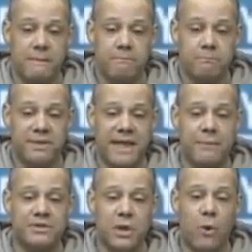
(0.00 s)
But that
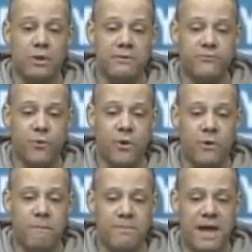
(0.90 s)
was only
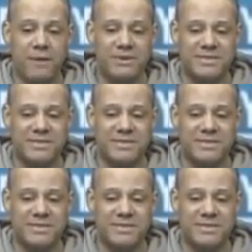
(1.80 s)
for, I would